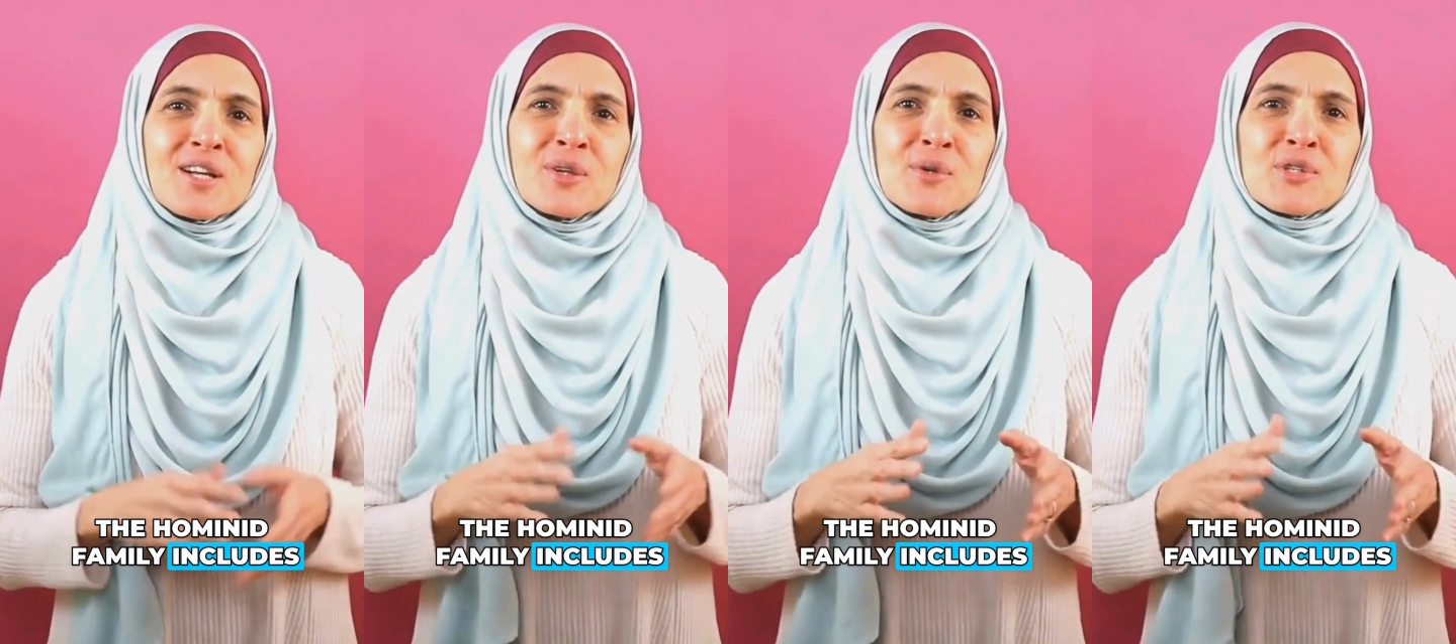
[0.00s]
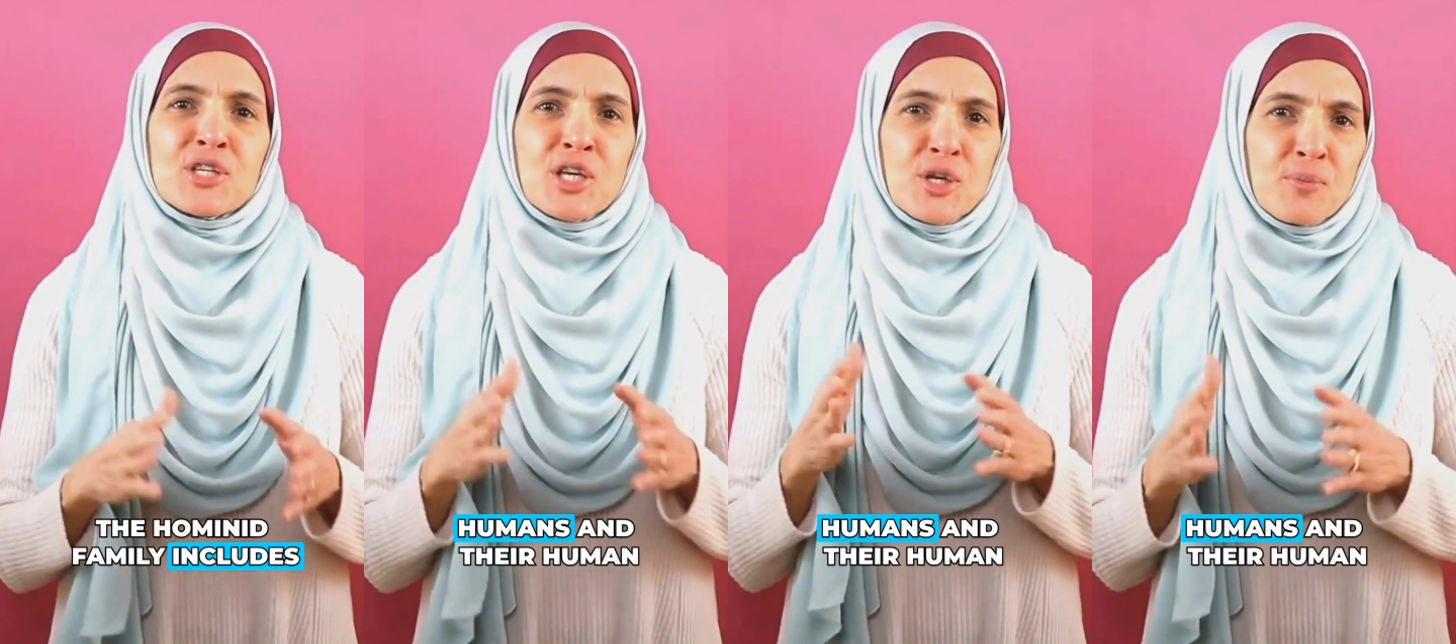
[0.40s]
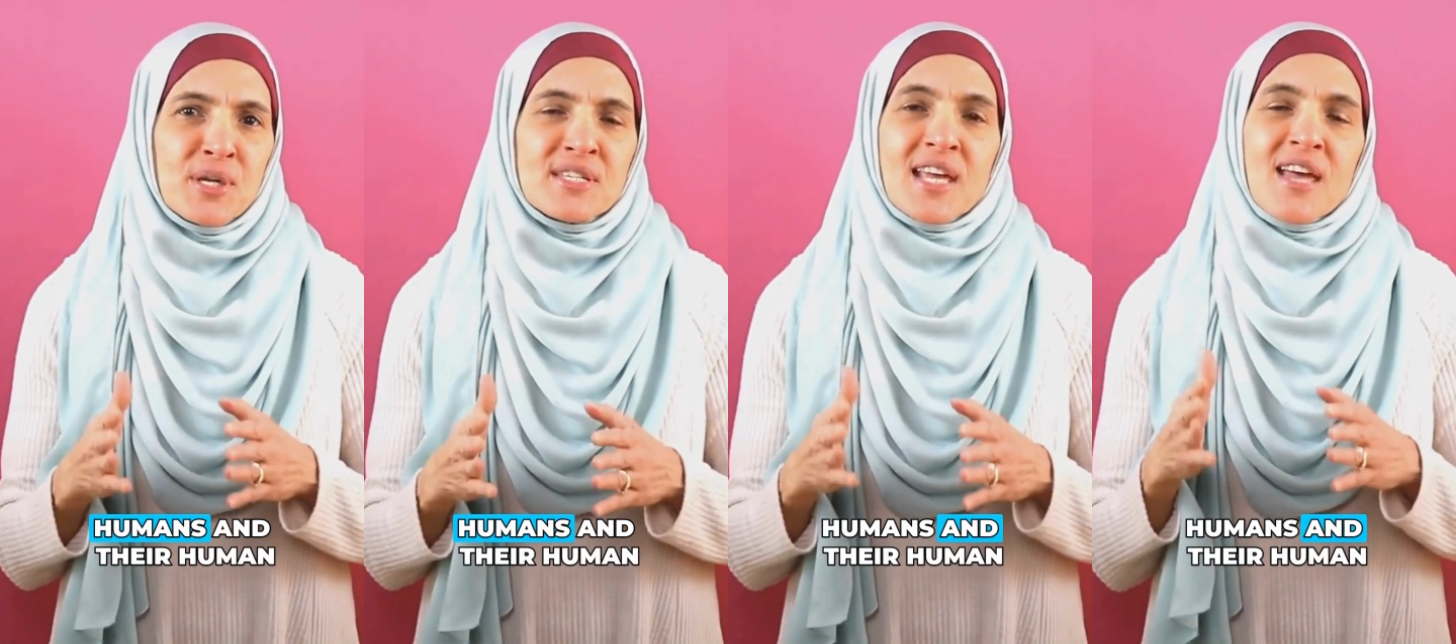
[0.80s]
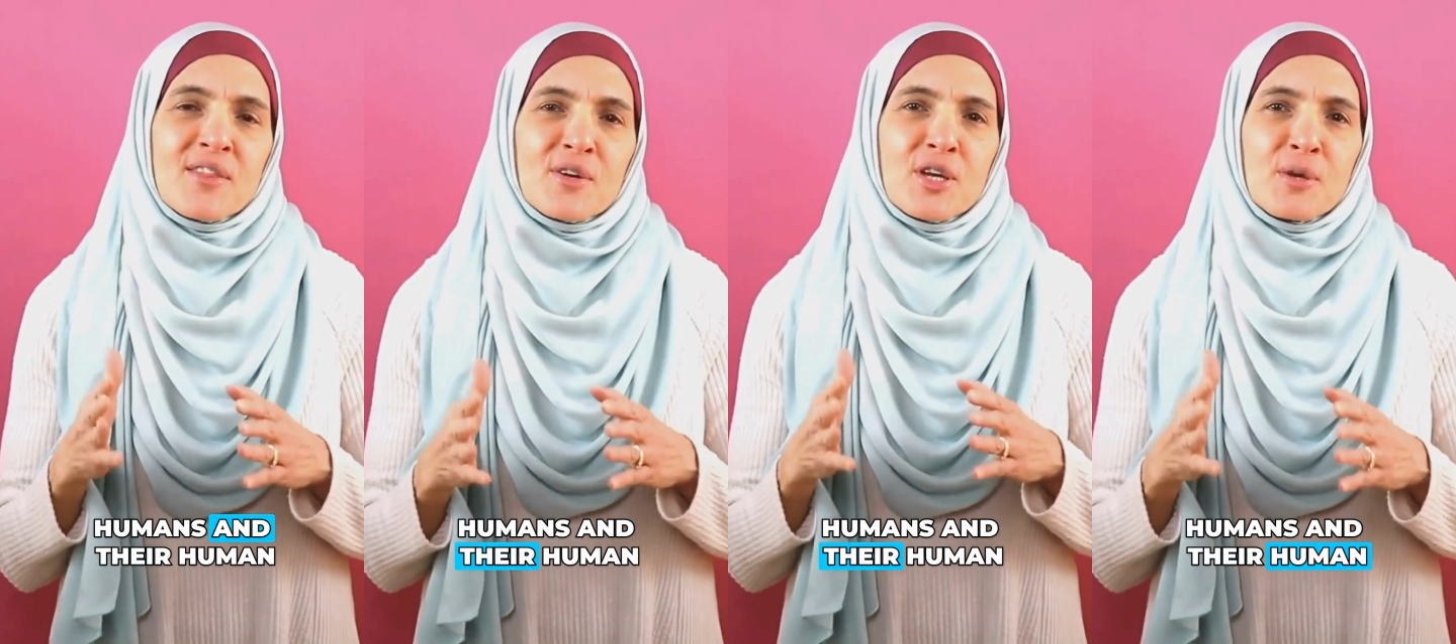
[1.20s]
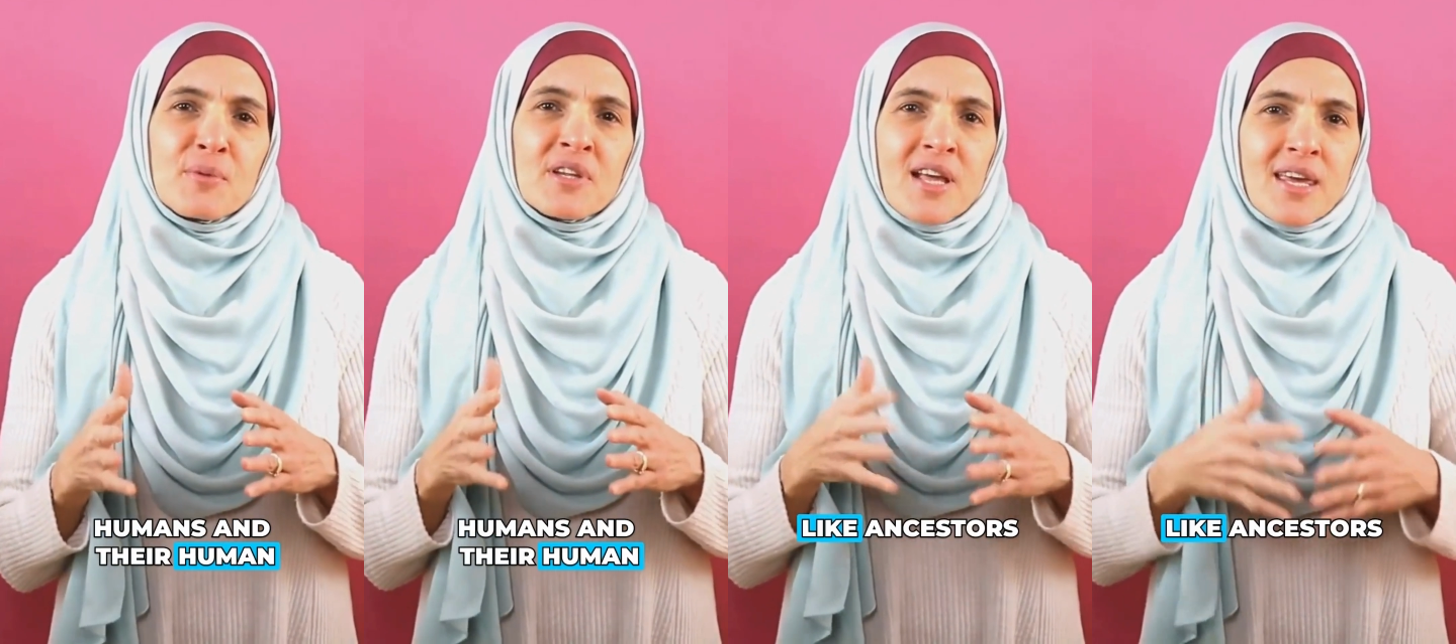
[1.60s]
includes humans and their
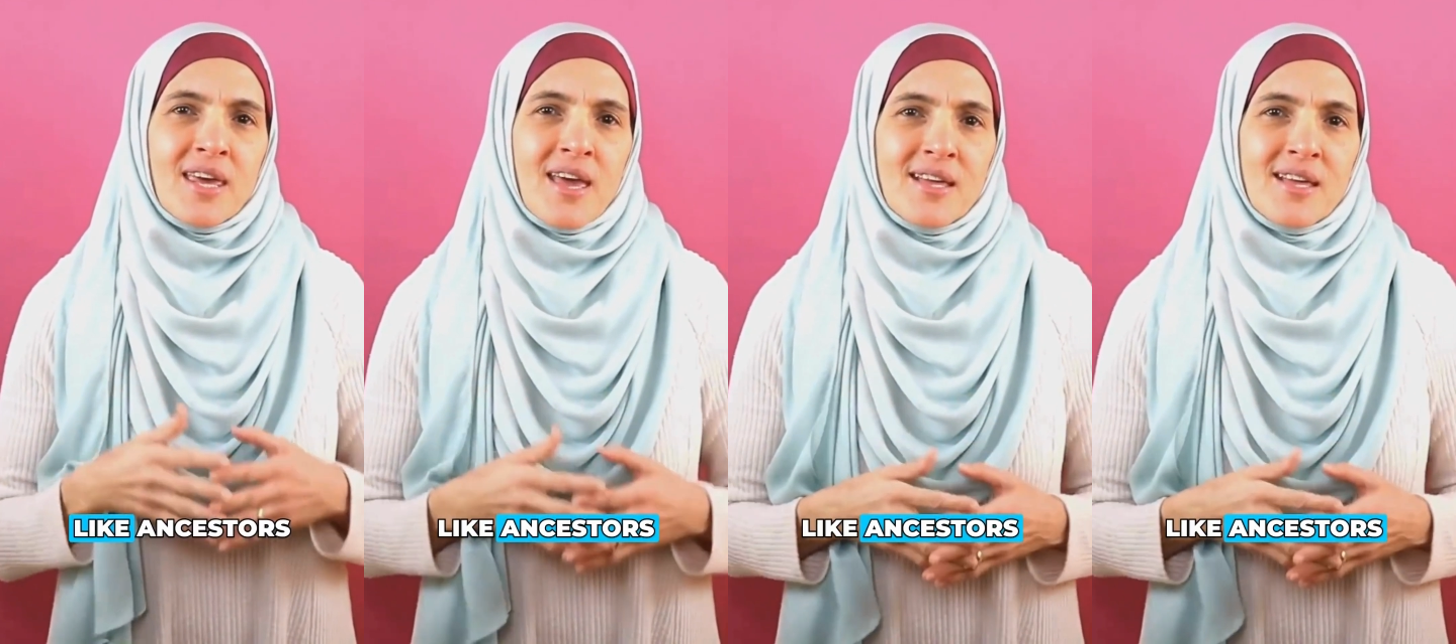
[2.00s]
human-like